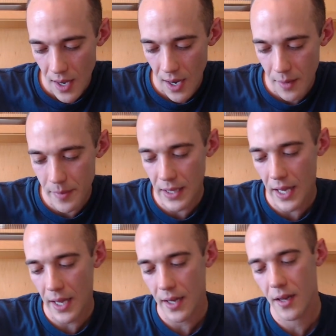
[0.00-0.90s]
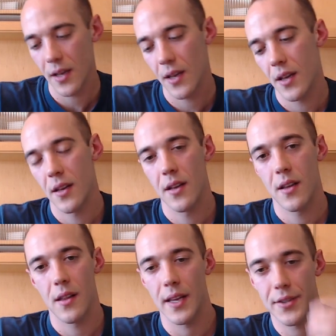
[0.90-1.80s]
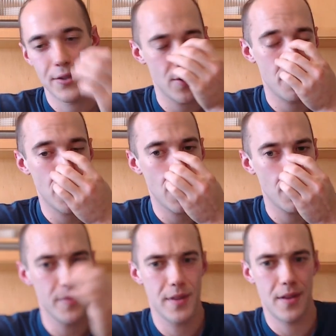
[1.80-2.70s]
I'd be like certain berms,